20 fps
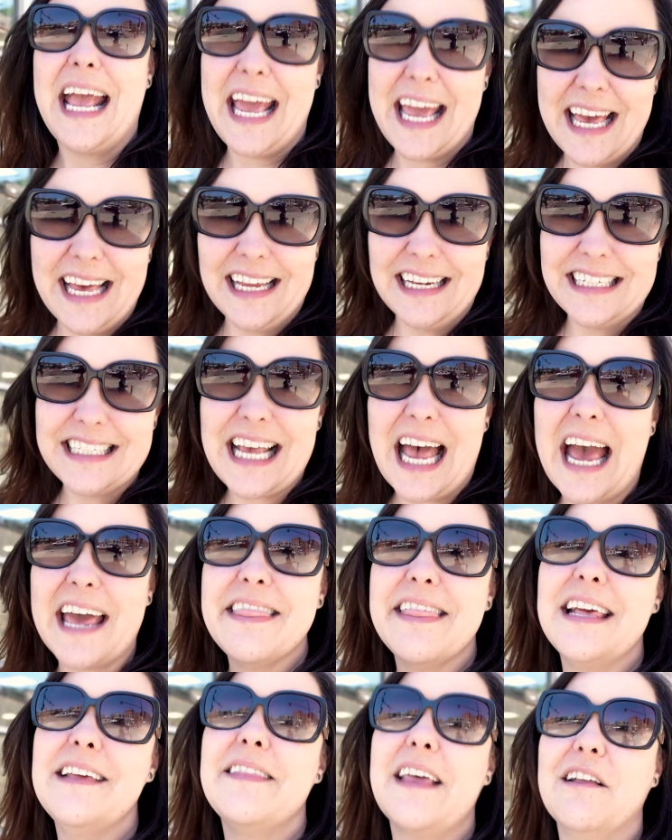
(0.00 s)
And I
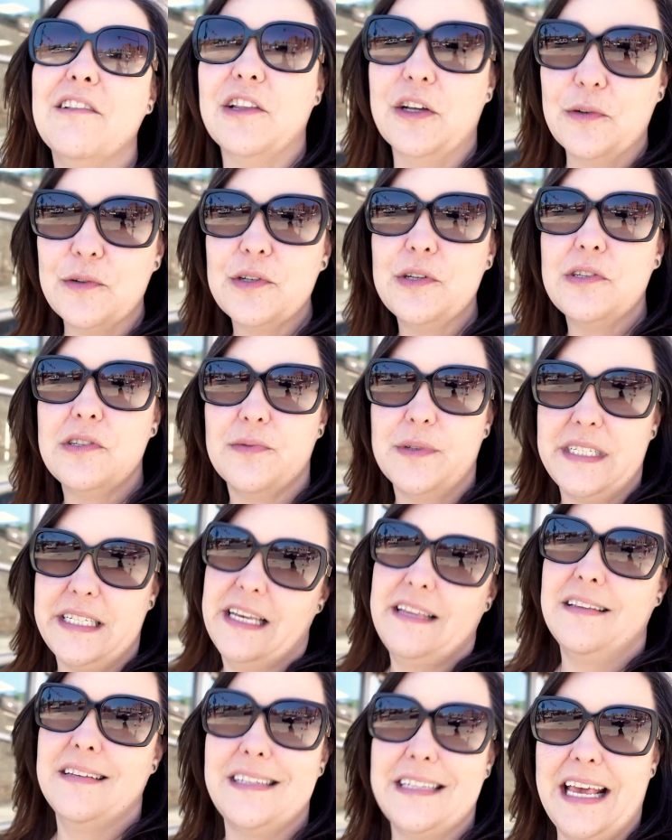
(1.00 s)
think that locals would
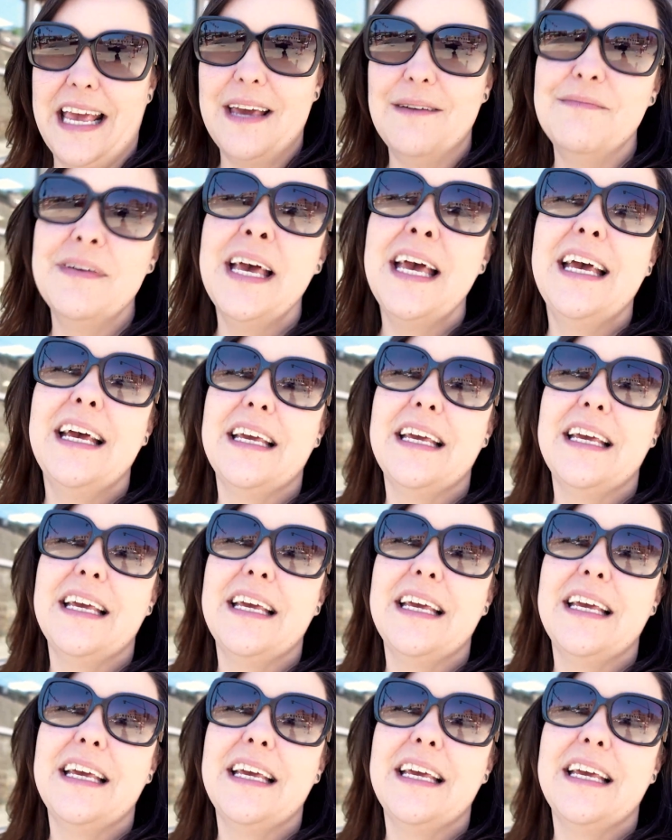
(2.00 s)
say the same,